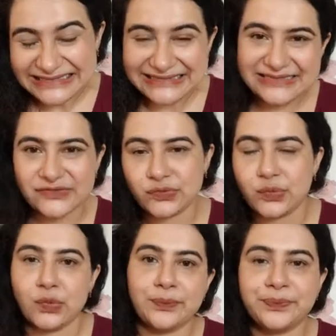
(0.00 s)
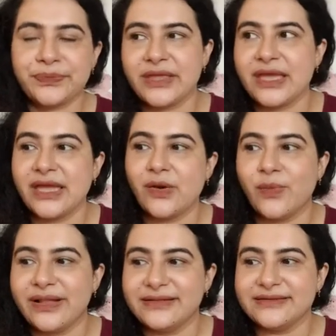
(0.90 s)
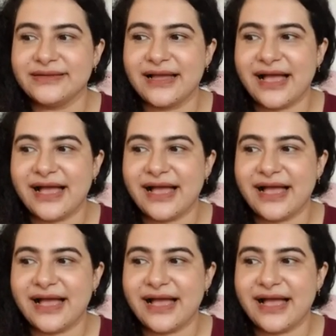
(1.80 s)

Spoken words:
So, well,